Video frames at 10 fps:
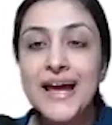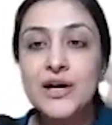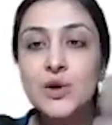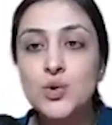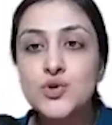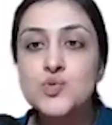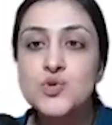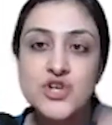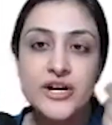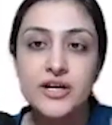echoes
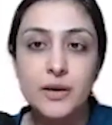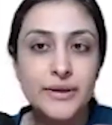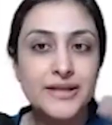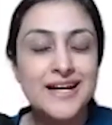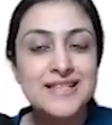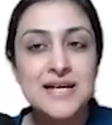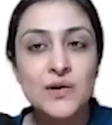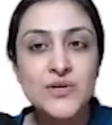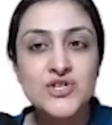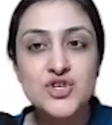which are coming that's
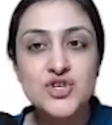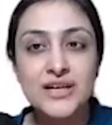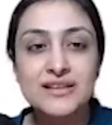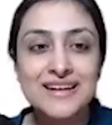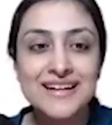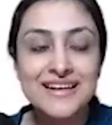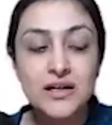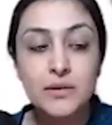how we generate